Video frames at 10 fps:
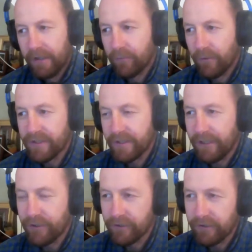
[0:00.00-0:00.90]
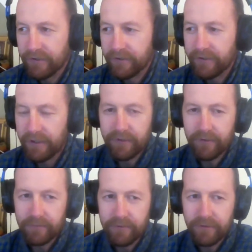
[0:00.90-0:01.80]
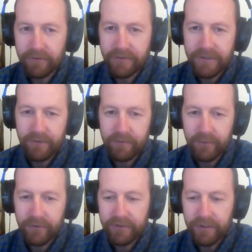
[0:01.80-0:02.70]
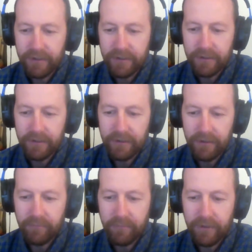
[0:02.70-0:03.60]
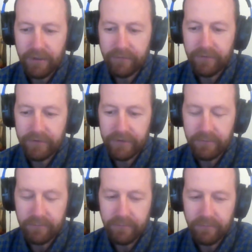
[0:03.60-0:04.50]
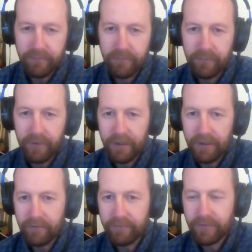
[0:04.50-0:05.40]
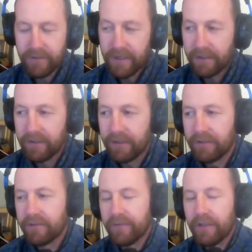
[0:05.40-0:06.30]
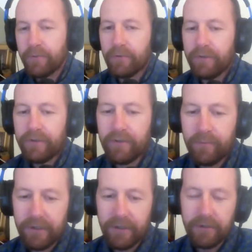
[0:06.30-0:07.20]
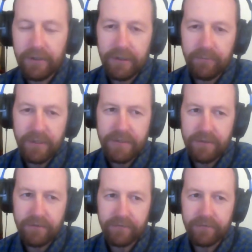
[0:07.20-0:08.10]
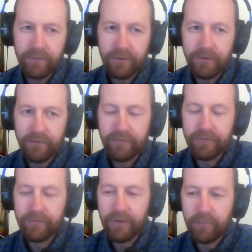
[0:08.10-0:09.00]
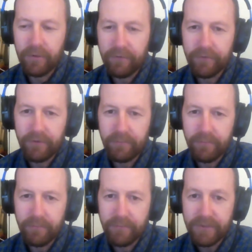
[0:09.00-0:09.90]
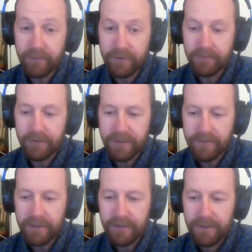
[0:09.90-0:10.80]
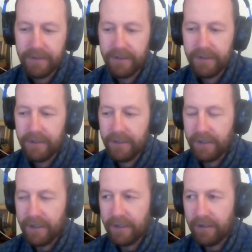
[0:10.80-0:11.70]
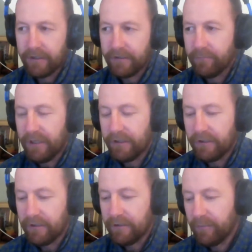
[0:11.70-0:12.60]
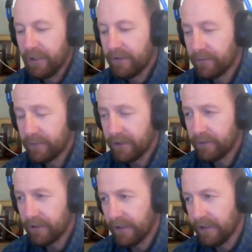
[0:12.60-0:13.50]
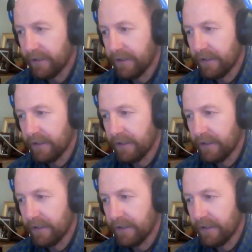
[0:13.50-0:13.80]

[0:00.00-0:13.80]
Recently joined Dublin Coding School, but I'm a full-time full stack developer with a company called Medserv. We operate from South Dublin as well, medical billing company, and